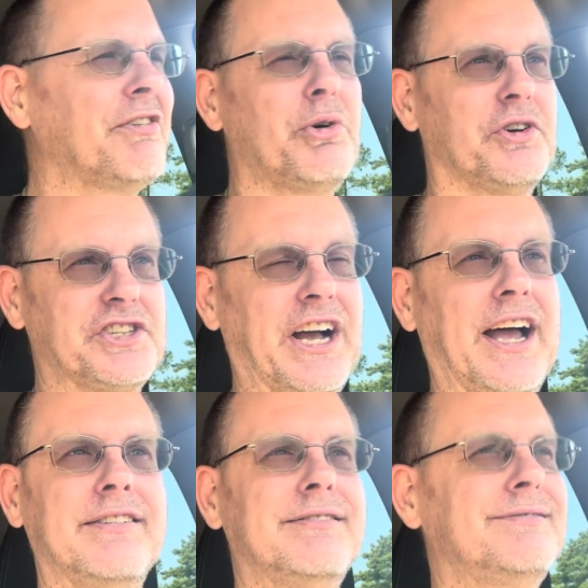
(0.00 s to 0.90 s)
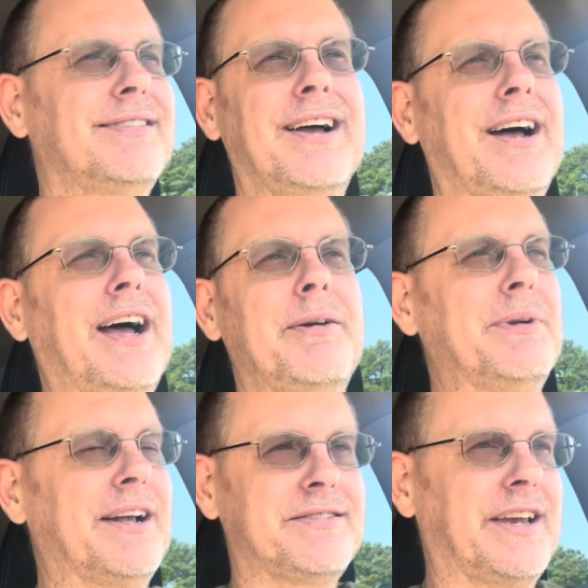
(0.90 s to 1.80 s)
Of course not. I'm
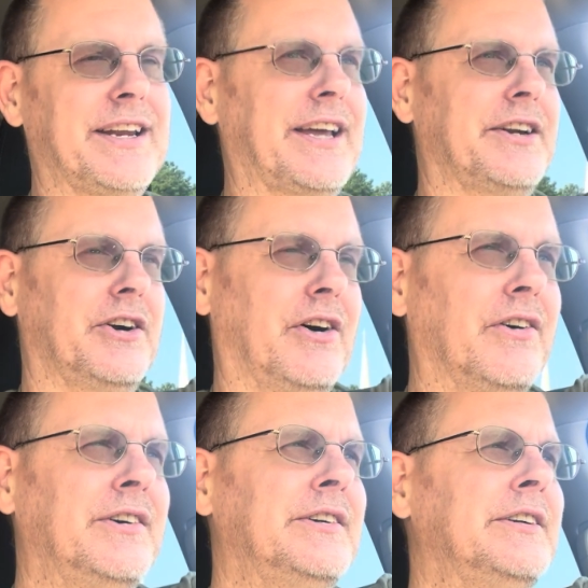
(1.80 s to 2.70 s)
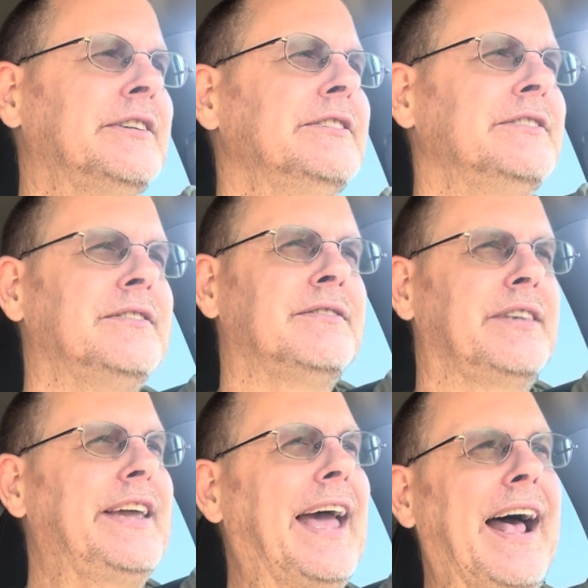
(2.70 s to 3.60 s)
not saying that at all.
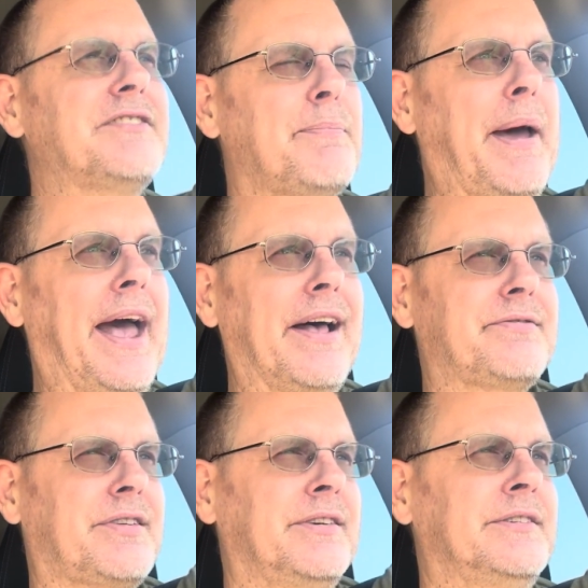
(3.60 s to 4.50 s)
He has a past.